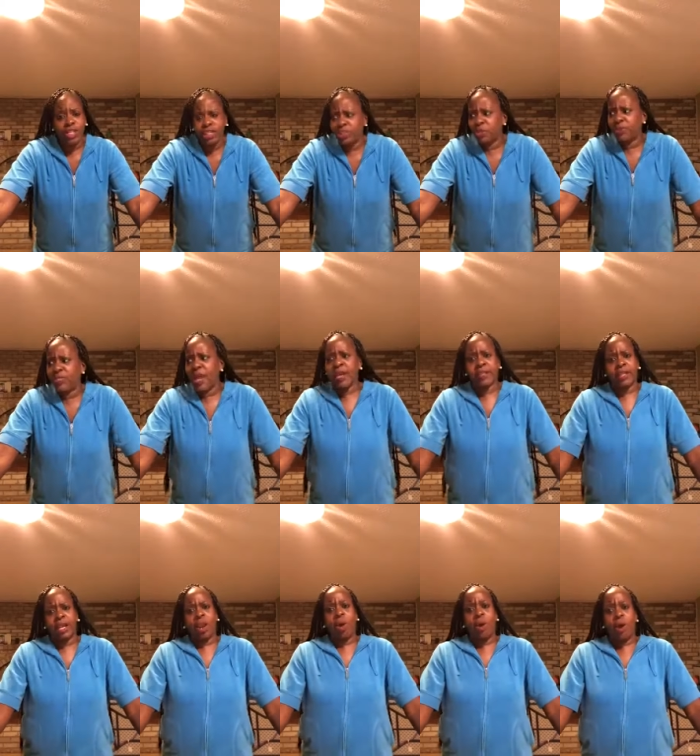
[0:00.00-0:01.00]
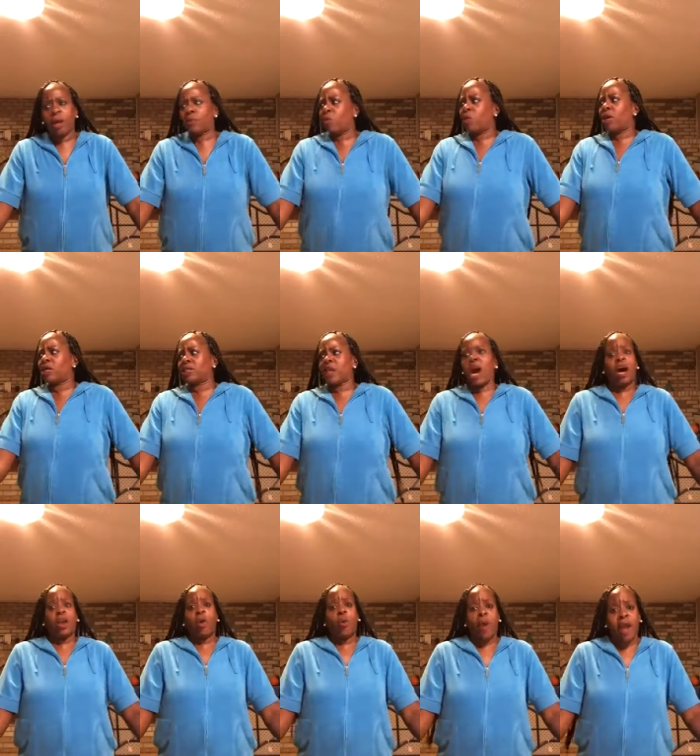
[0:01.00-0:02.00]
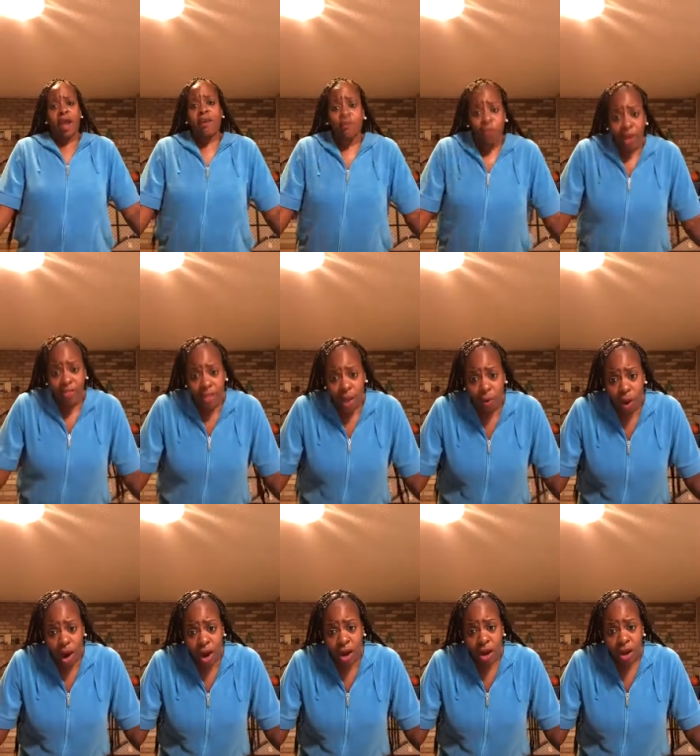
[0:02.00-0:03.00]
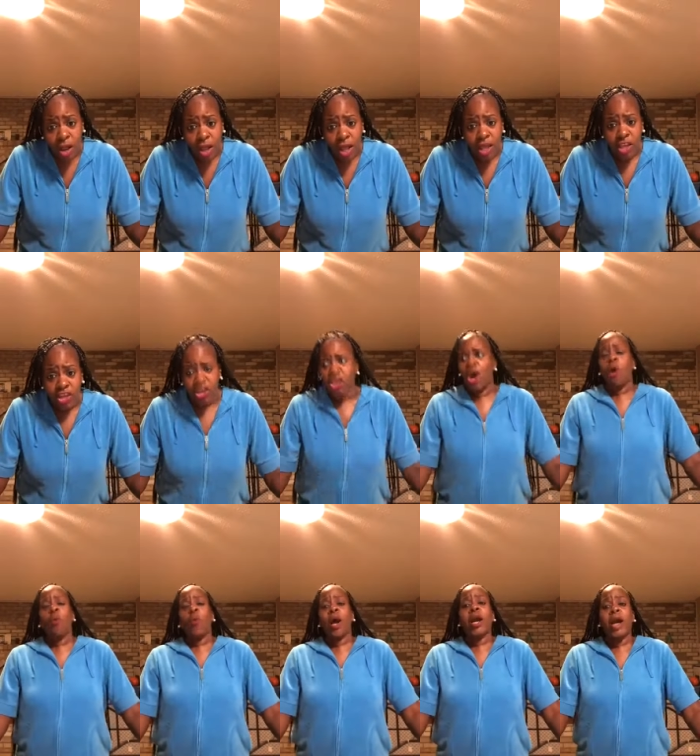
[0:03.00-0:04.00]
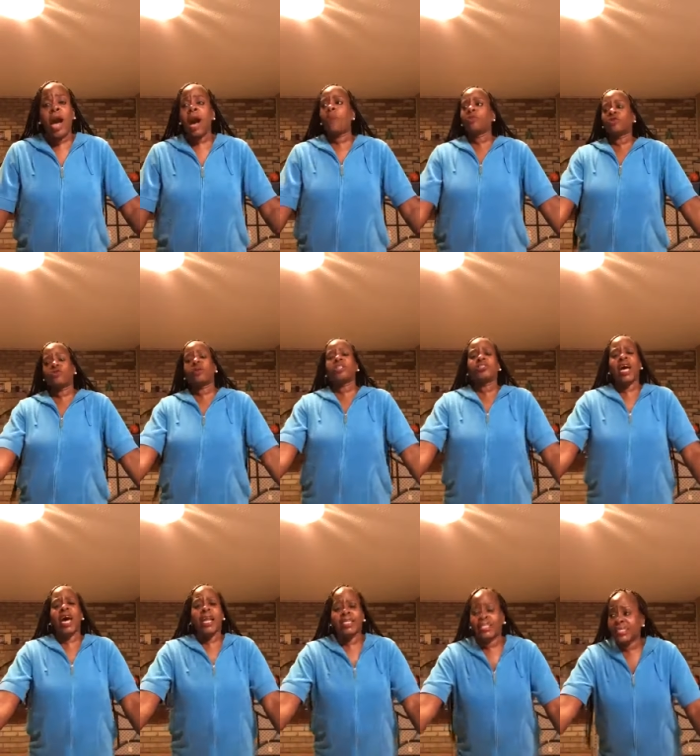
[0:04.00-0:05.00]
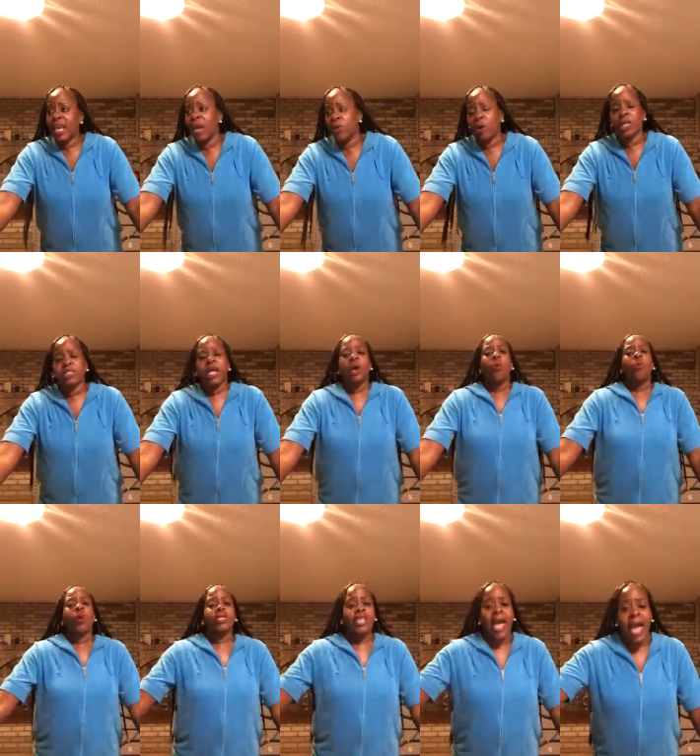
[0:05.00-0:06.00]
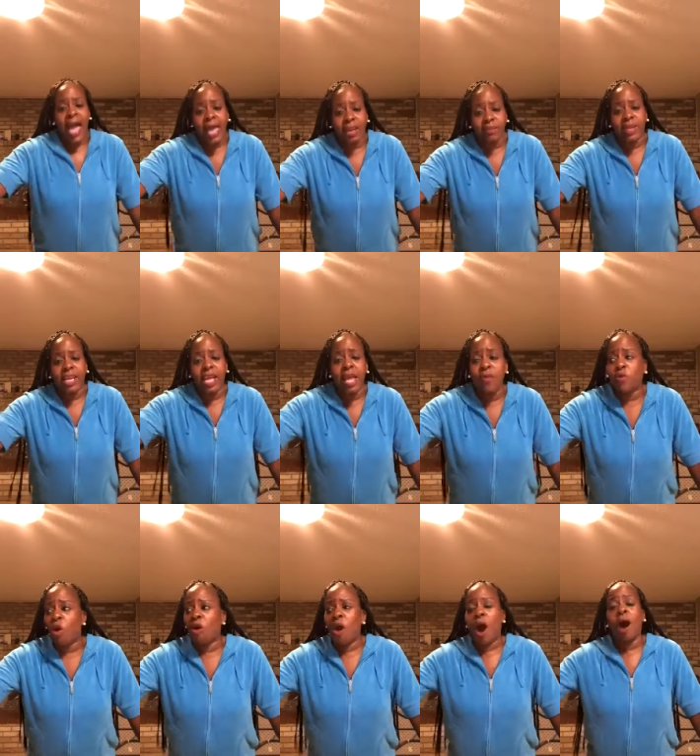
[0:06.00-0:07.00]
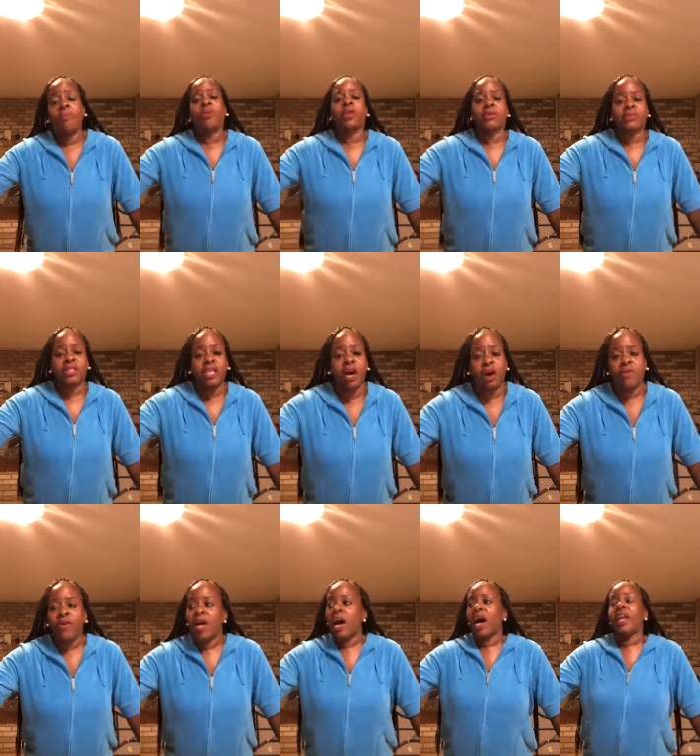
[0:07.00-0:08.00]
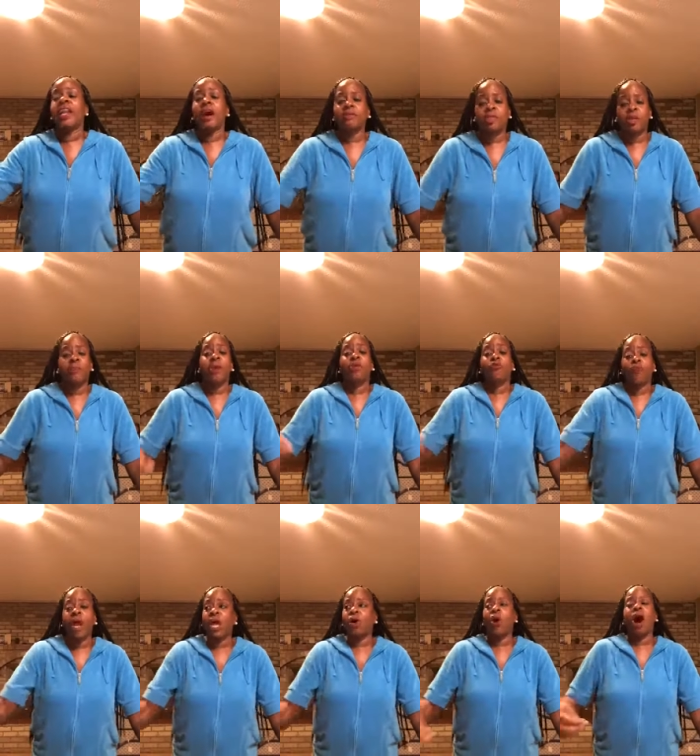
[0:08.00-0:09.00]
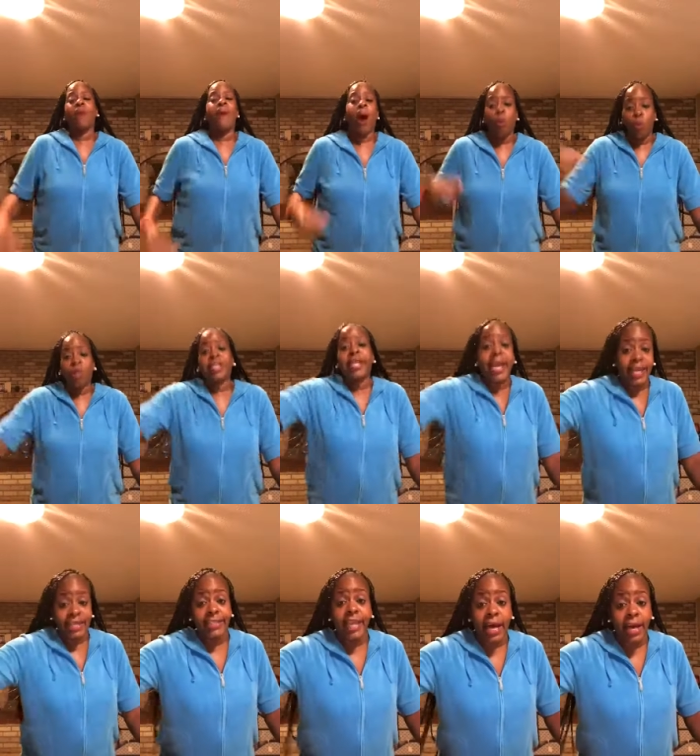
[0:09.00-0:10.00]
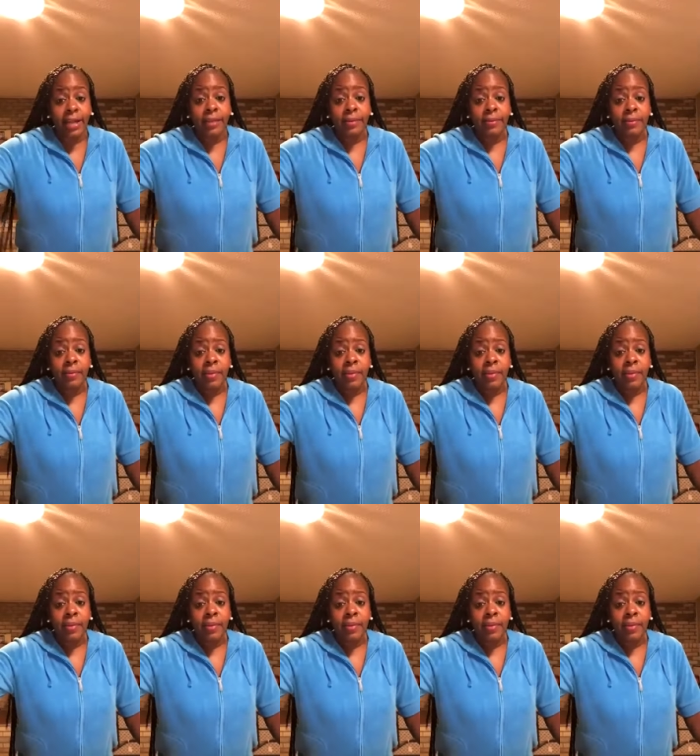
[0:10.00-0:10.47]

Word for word: did you think the Lord was unaware of where they were? You know, what God was really trying to see was, was Adam and Eve going to humble themselves enough to be real about what they had done?